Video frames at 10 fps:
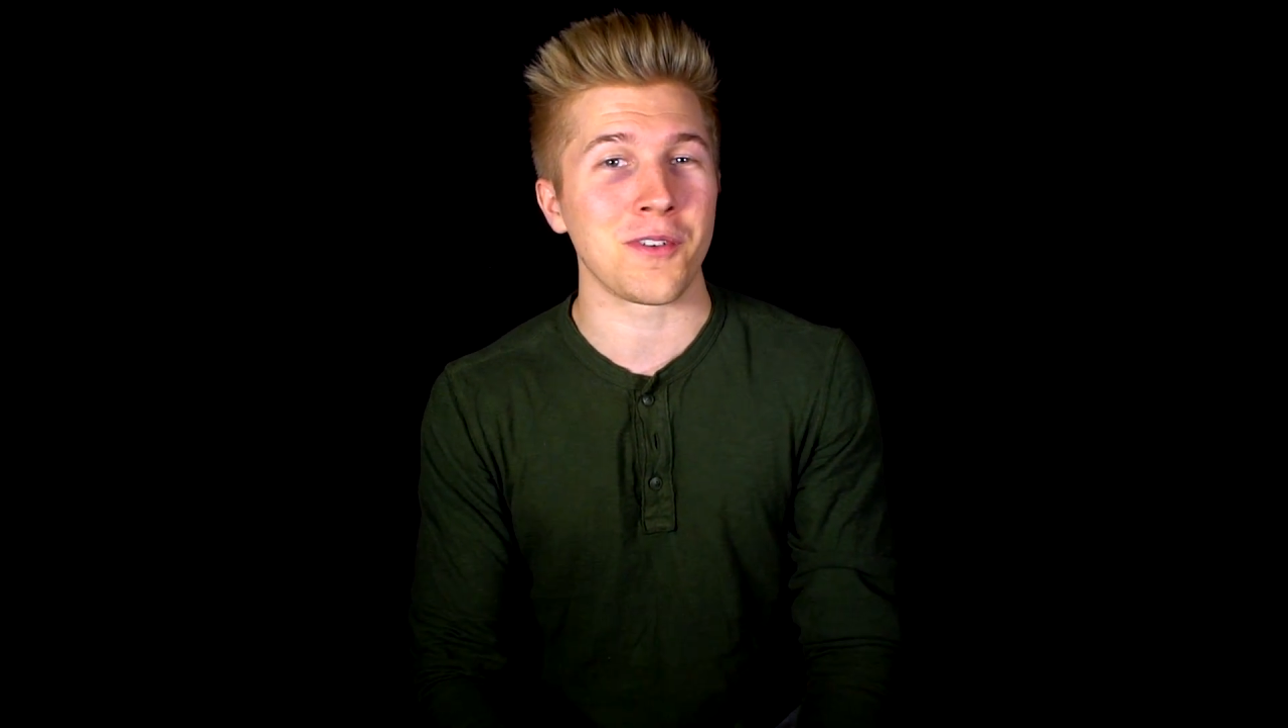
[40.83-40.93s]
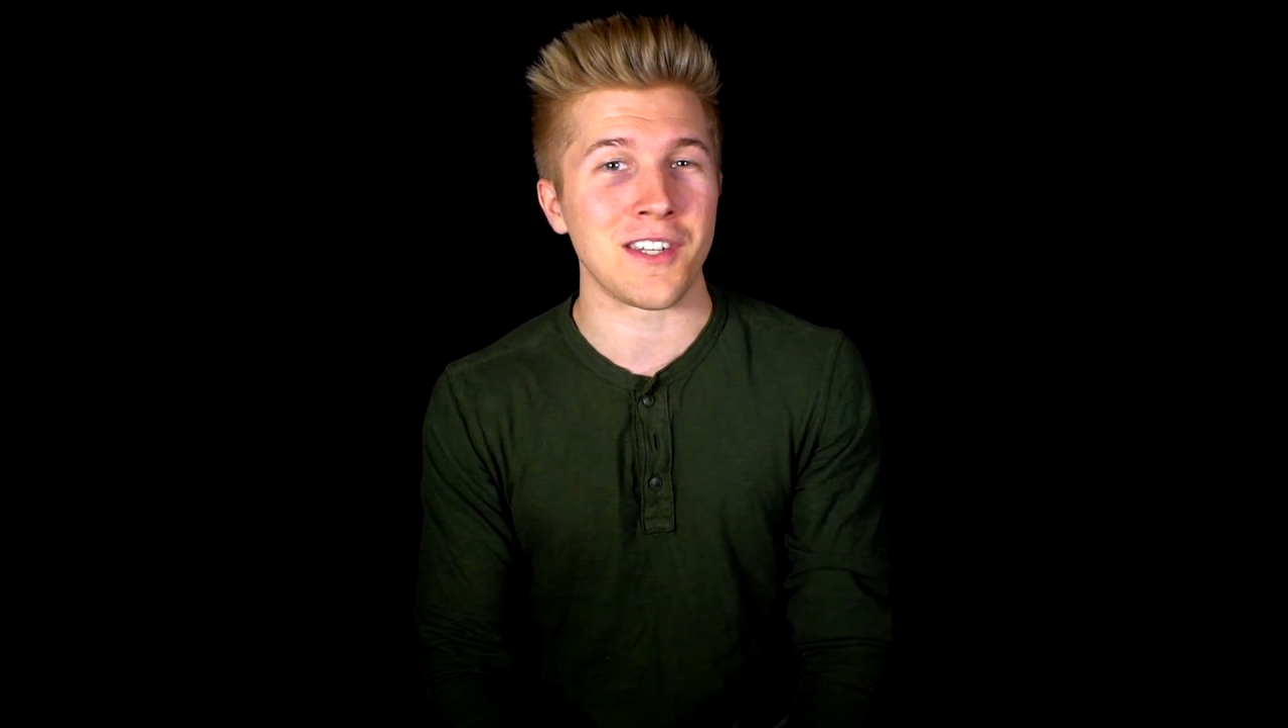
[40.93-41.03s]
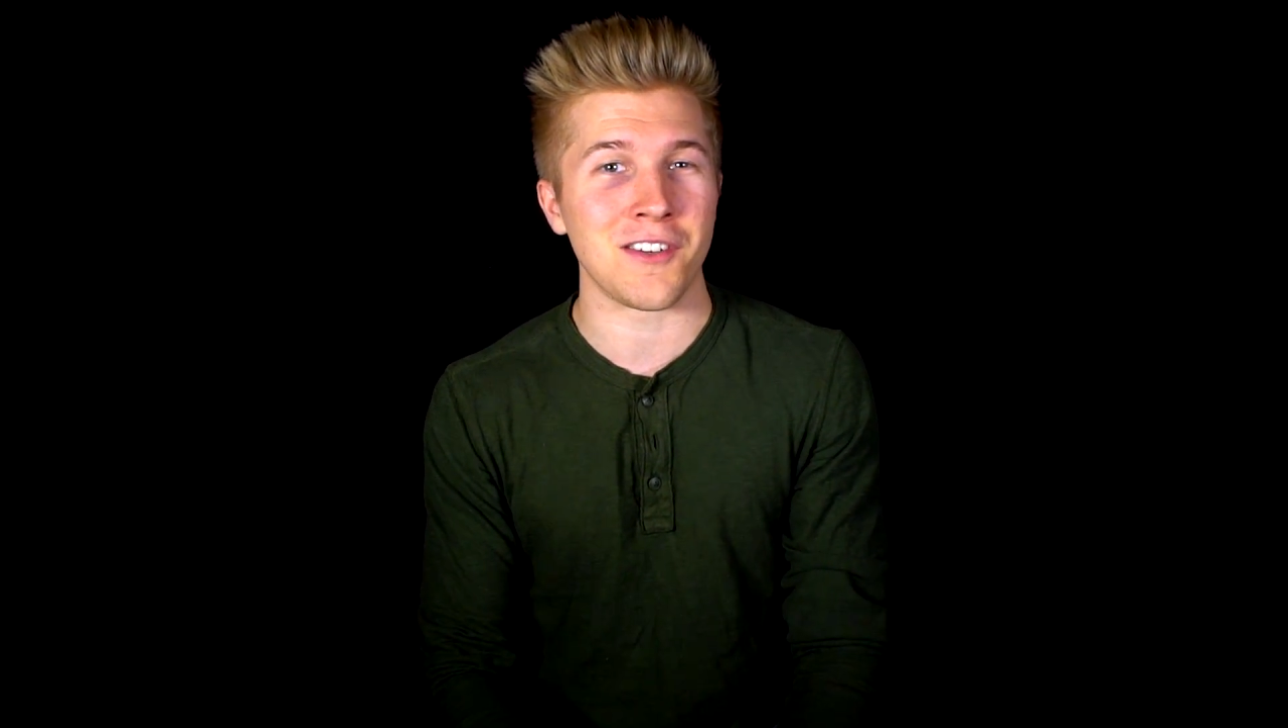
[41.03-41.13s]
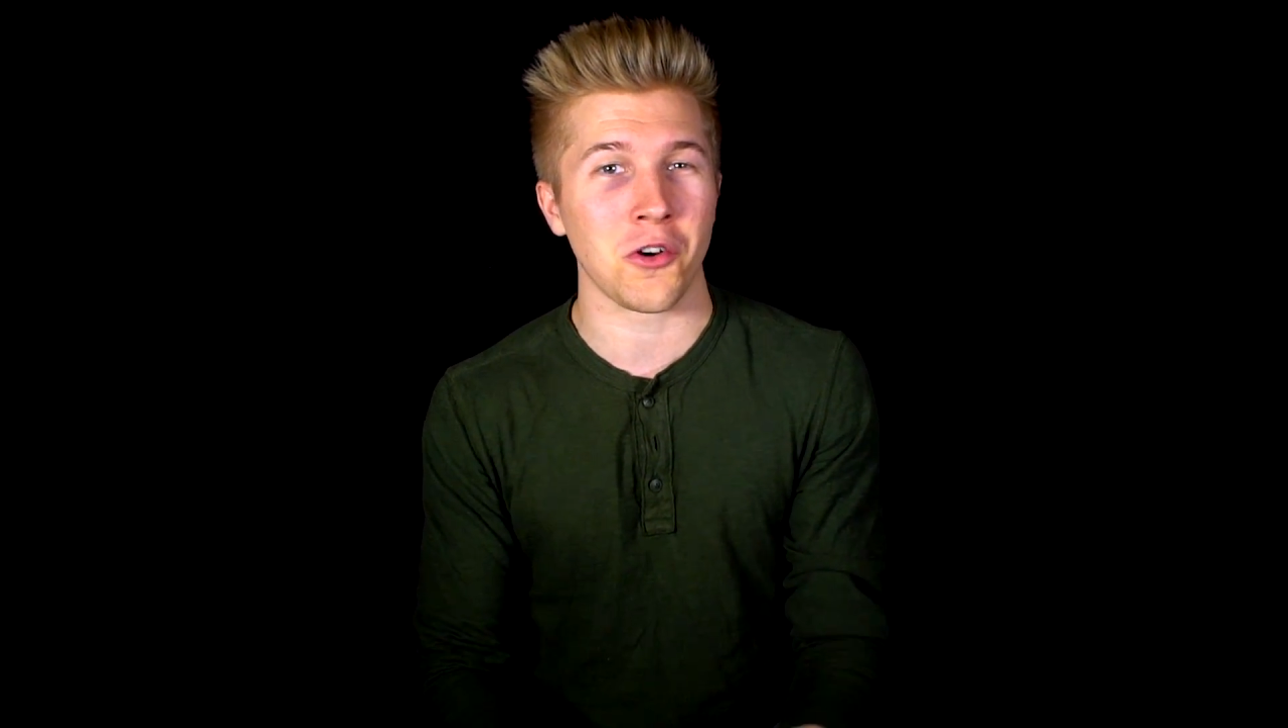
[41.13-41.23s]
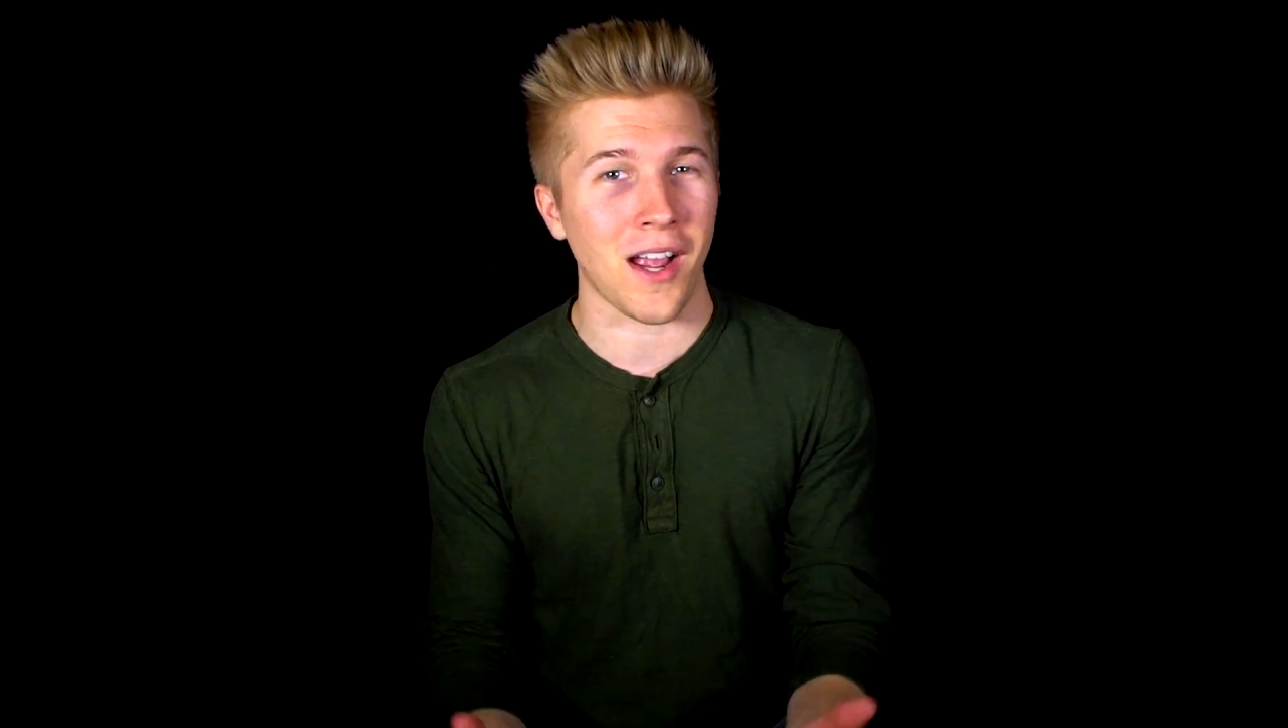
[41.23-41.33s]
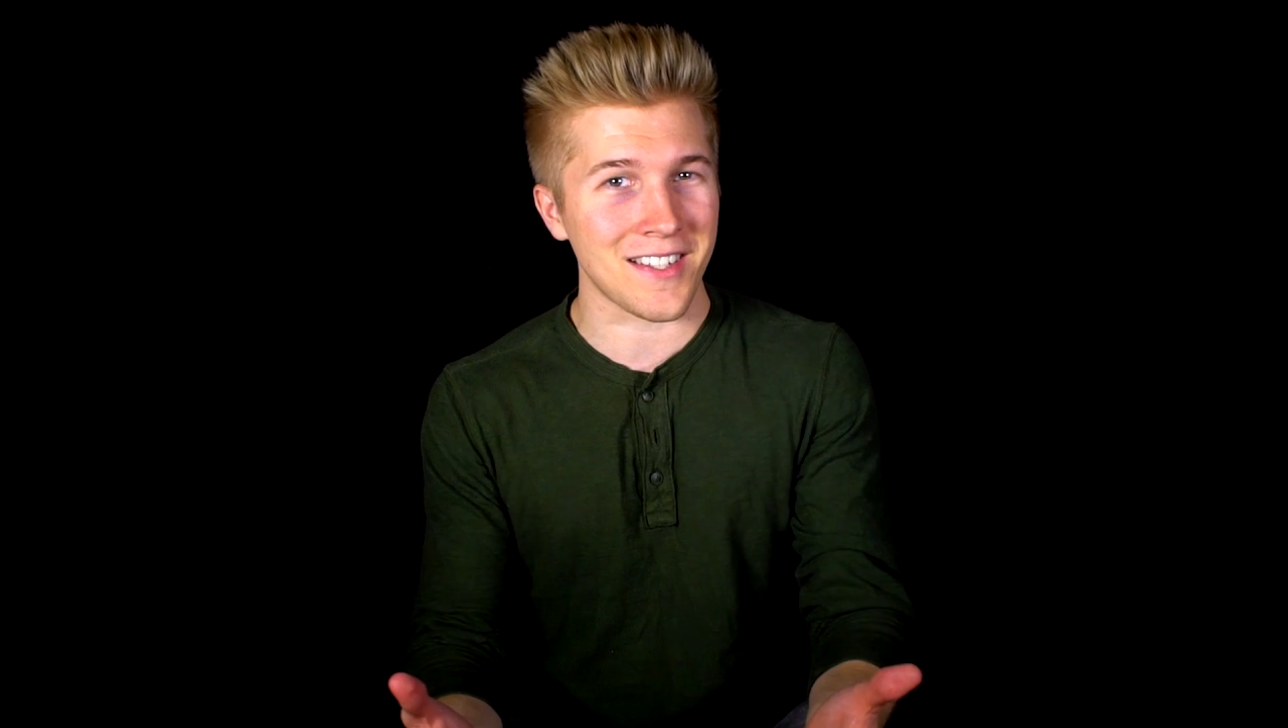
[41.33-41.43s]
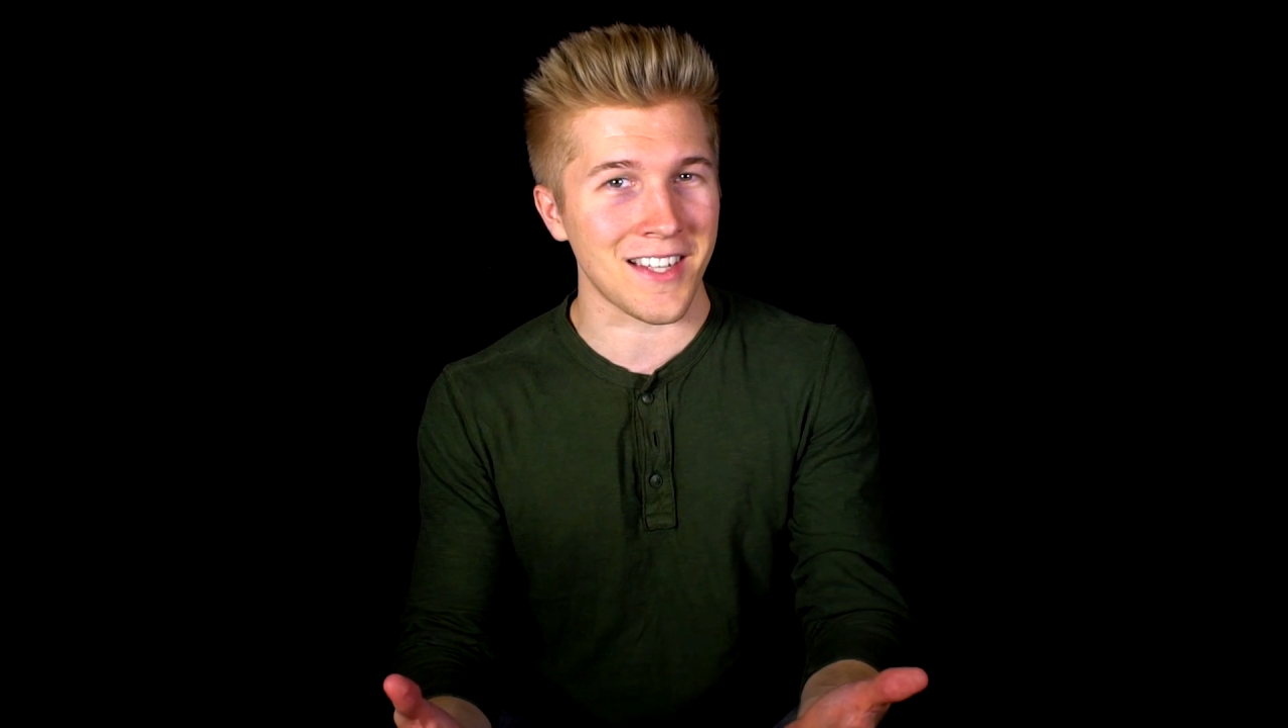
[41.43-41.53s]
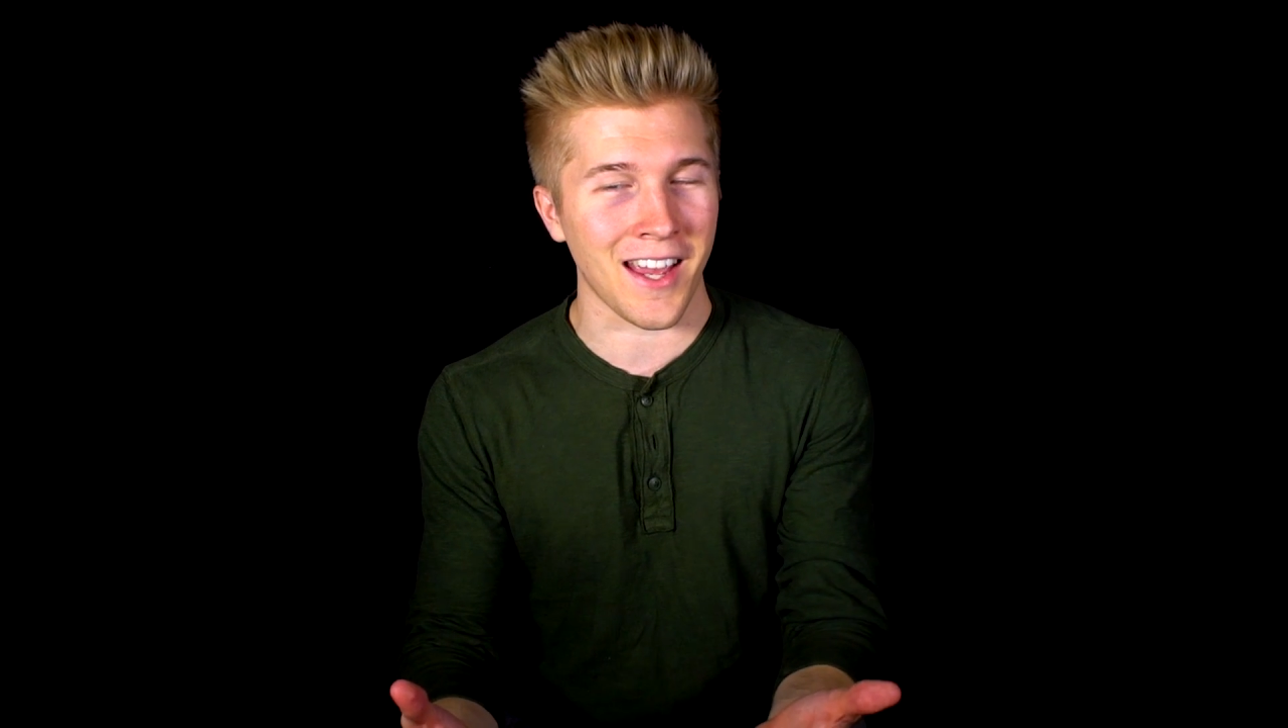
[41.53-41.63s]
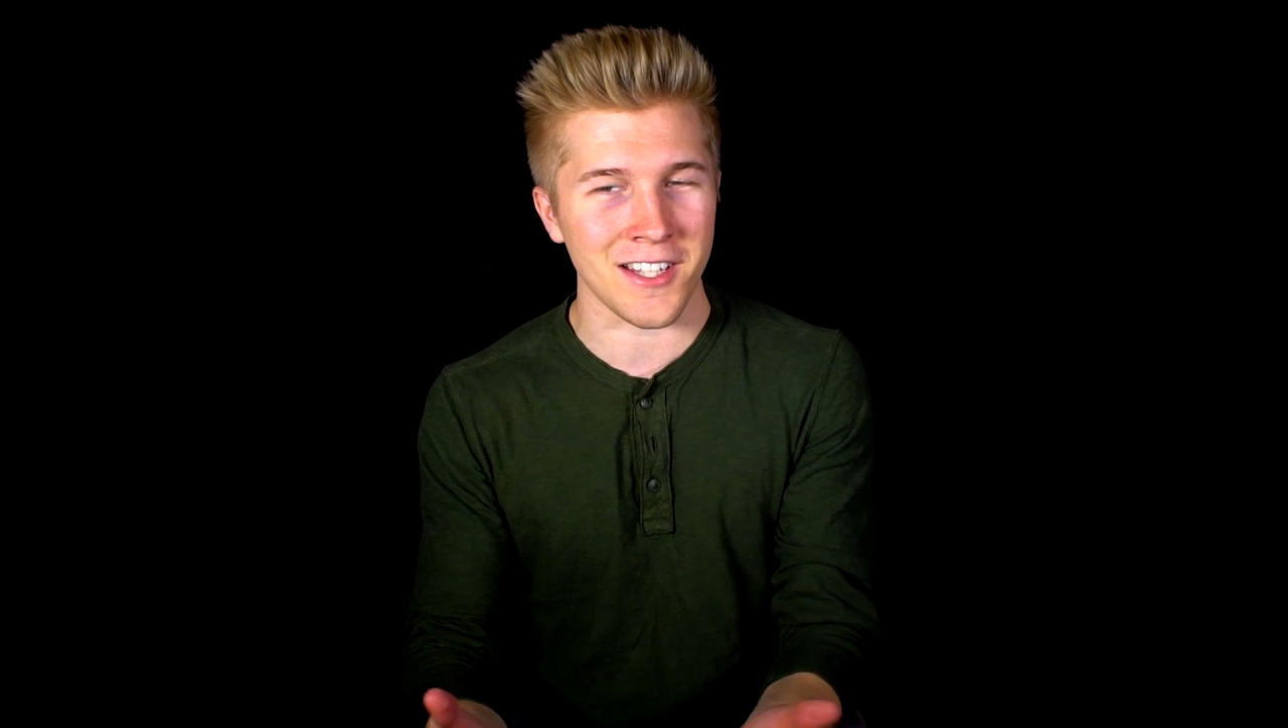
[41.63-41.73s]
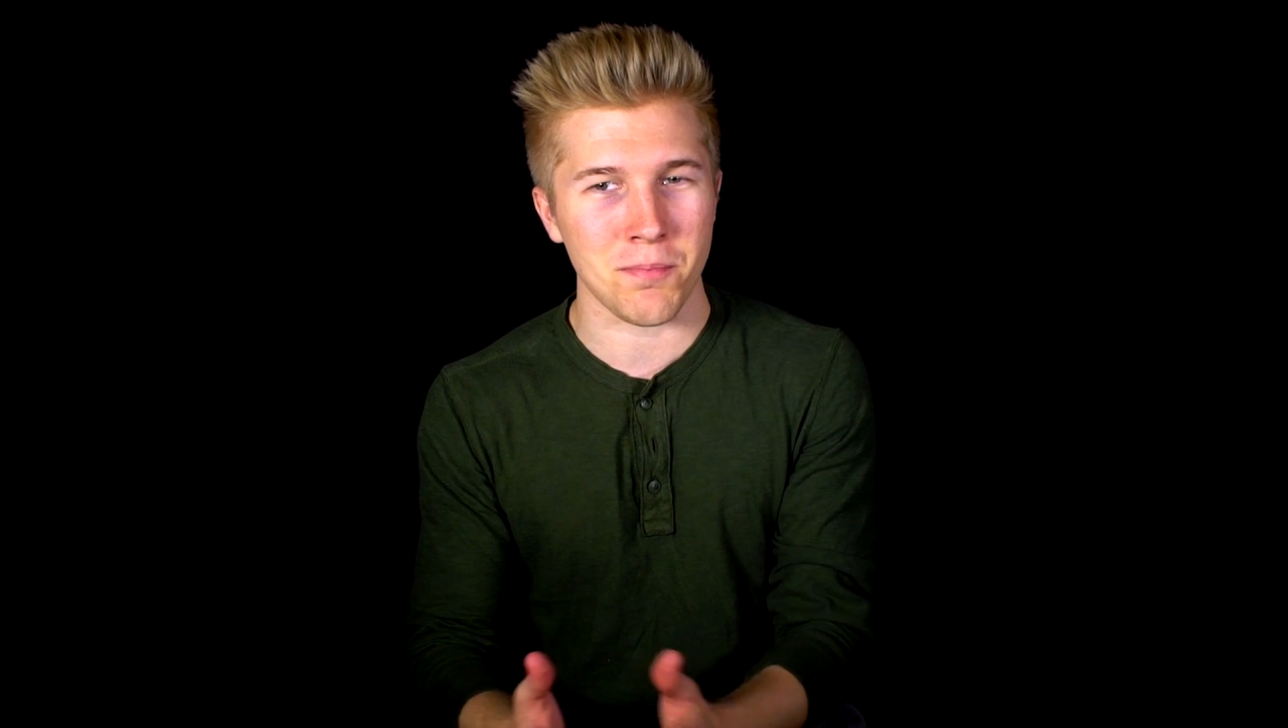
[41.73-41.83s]
was in your guys'
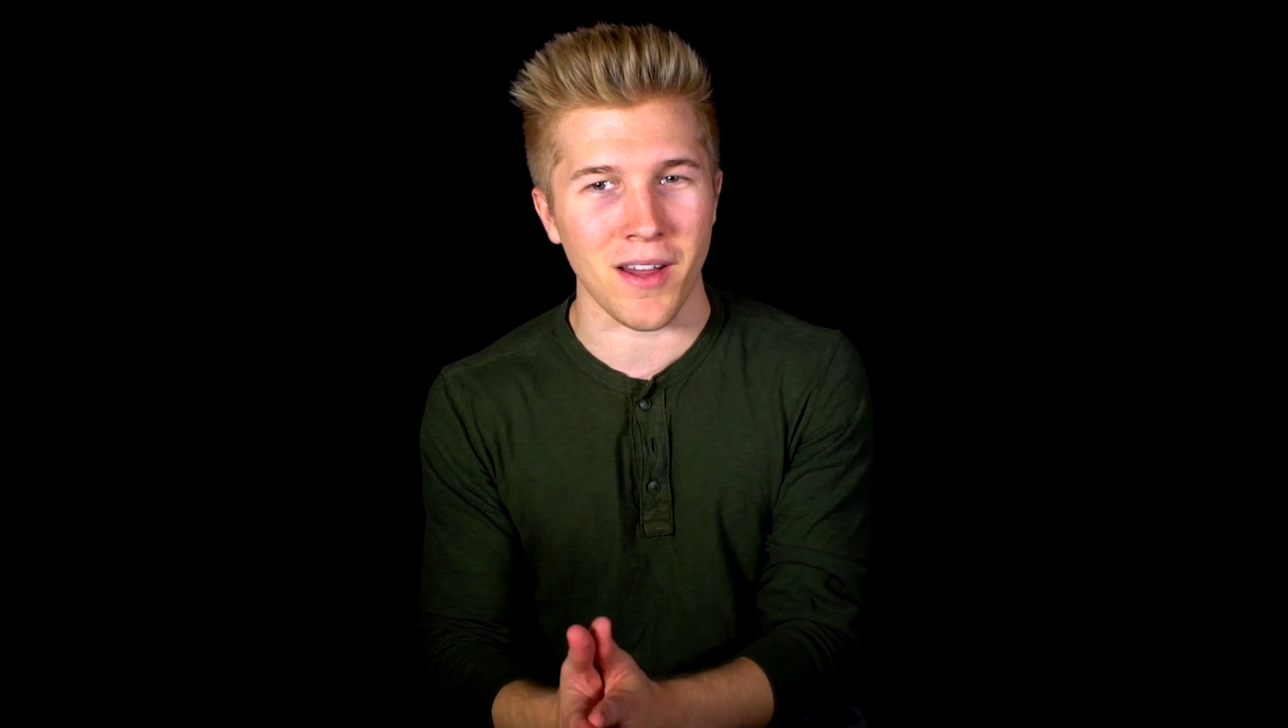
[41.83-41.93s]
hands.